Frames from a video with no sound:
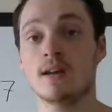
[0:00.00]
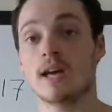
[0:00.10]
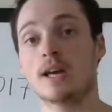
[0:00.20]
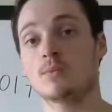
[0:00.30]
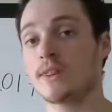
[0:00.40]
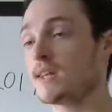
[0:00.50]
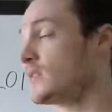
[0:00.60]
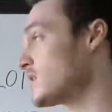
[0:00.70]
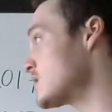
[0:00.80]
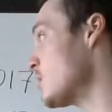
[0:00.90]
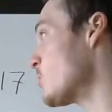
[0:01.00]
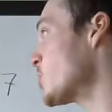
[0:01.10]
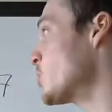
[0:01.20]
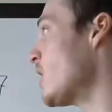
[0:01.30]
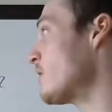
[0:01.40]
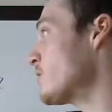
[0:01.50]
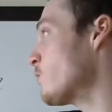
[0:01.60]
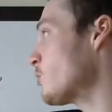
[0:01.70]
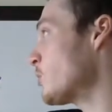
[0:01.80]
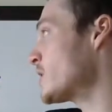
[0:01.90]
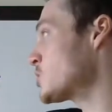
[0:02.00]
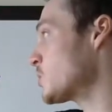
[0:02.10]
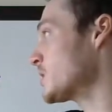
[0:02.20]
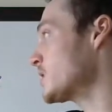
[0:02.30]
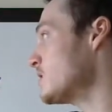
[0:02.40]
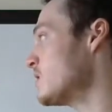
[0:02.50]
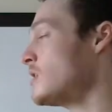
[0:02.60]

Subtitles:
And within this number, you have the $4.8 trillion